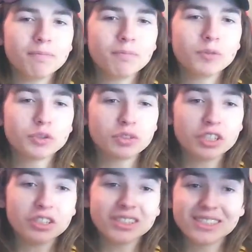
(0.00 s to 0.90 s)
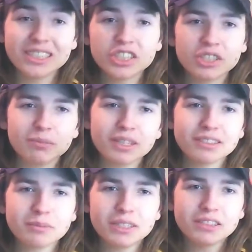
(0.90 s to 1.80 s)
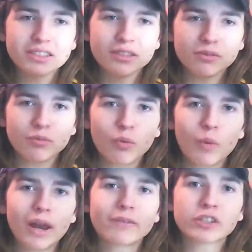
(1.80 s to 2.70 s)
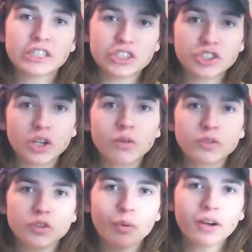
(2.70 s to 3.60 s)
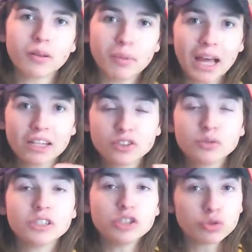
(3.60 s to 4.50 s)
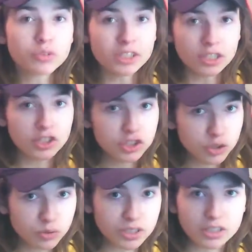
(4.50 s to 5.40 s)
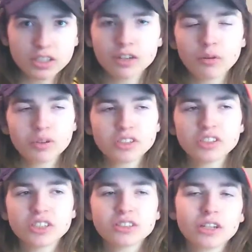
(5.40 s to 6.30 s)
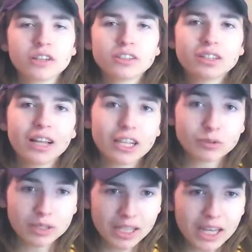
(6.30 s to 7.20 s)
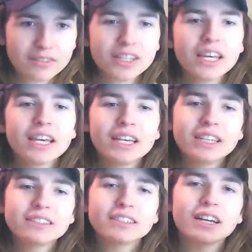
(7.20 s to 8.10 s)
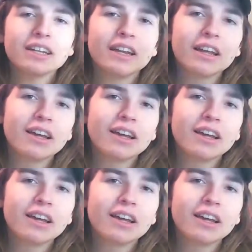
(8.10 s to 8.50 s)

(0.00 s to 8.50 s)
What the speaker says: which was a good distinction because it means that whenever he chose to wear the black suit, he truly did choose it. You know, it wasn't just, oh, this is the last one left. He decided,